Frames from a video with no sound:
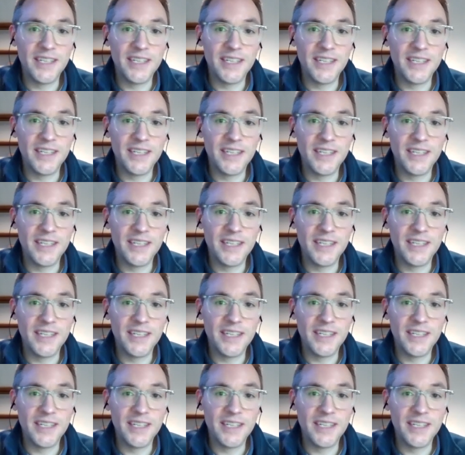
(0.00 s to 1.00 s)
um,
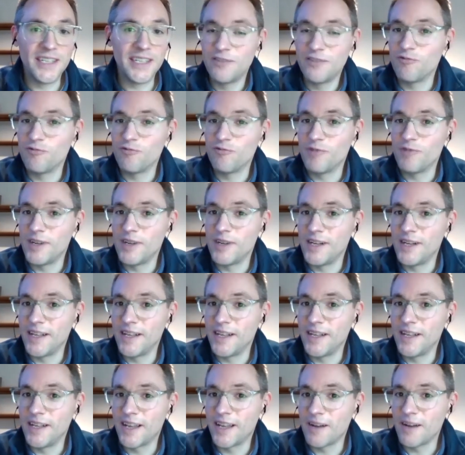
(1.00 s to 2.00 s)
and
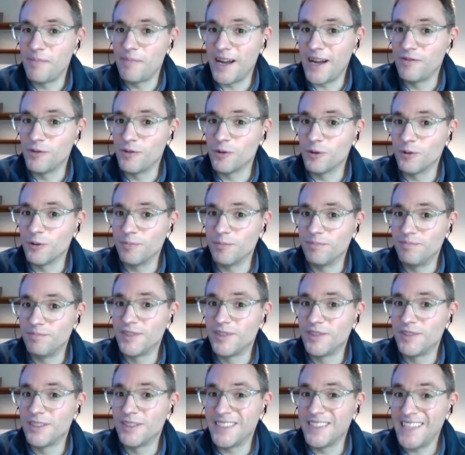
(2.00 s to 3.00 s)
actually didn't
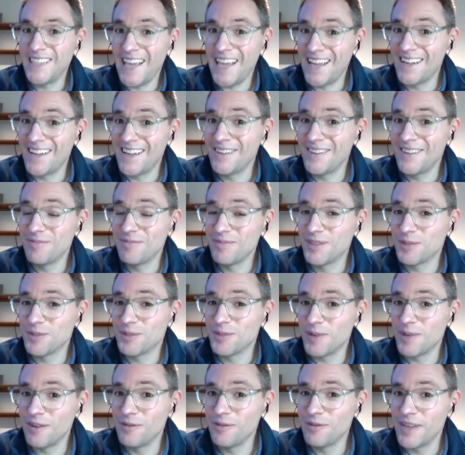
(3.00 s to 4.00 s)
really come back
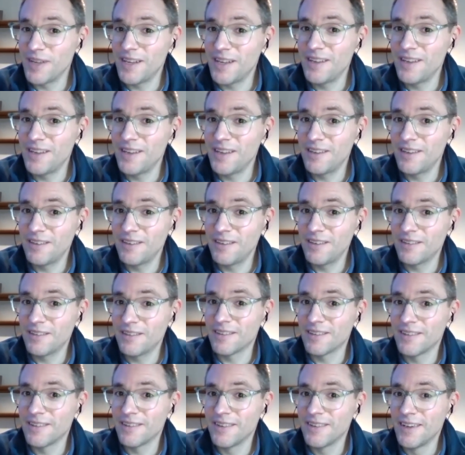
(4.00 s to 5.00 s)
for
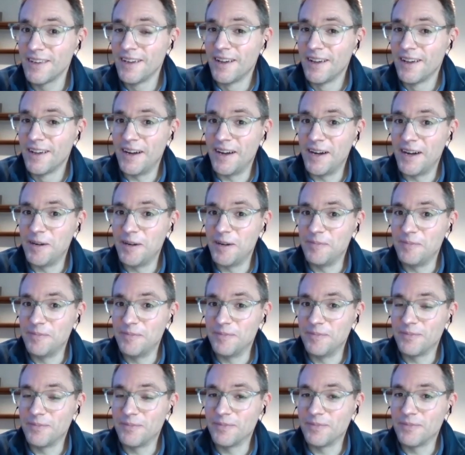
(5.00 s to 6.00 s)
10, 12
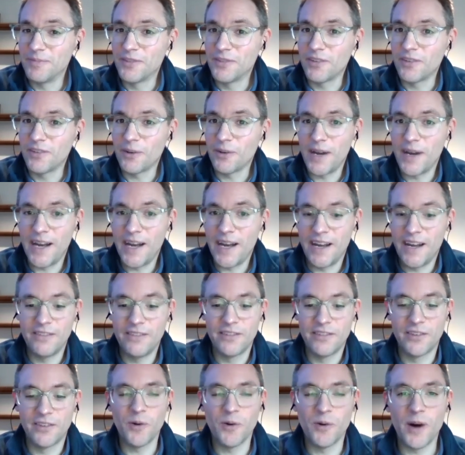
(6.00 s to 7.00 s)
years.
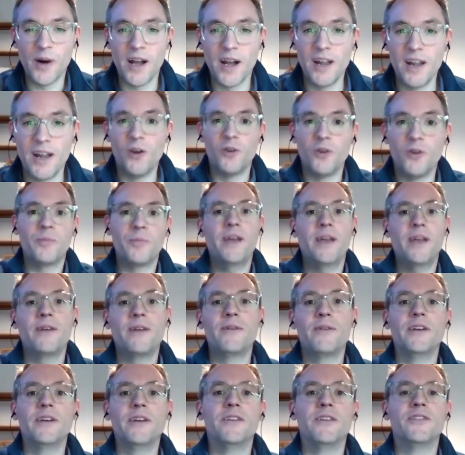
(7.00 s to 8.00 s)
Um,
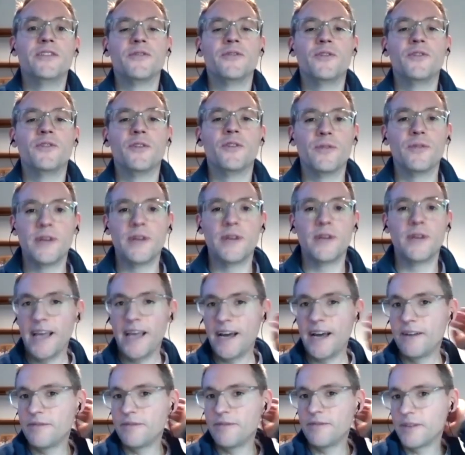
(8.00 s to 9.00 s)
so I had quite a
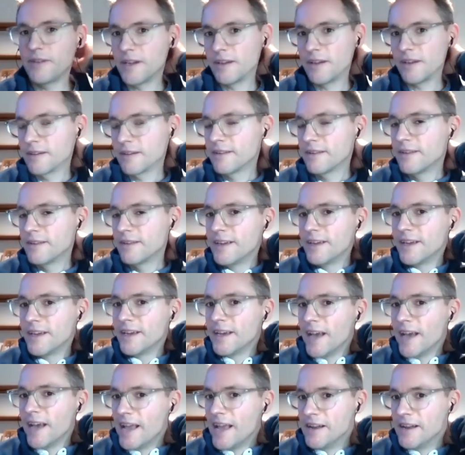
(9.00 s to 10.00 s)
long period of
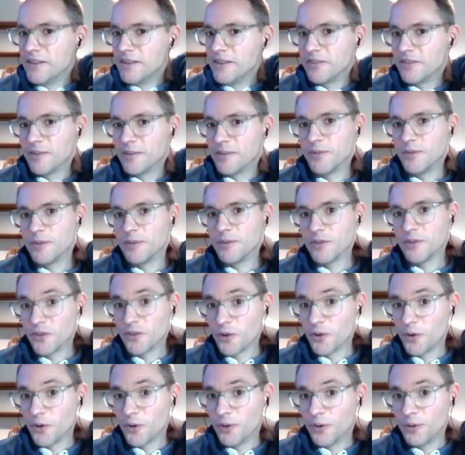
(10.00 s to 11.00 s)
not really
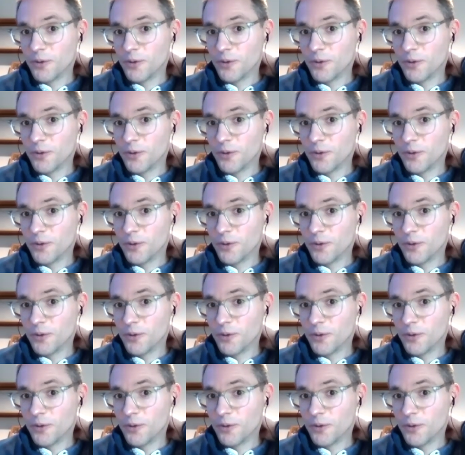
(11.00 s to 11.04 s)
having